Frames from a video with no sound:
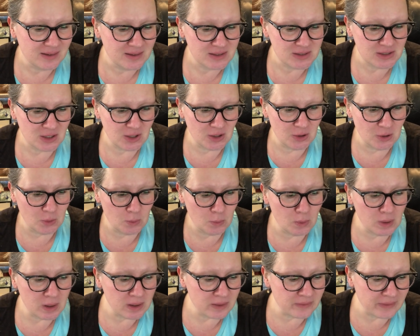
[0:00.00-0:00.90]
So
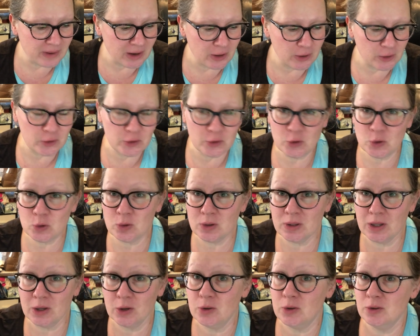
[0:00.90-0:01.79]
one of our
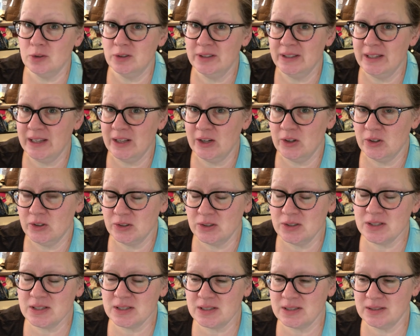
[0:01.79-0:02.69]
new local
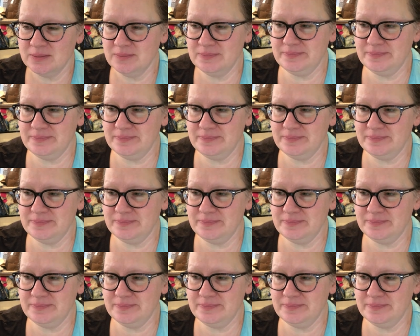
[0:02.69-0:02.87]
knitters,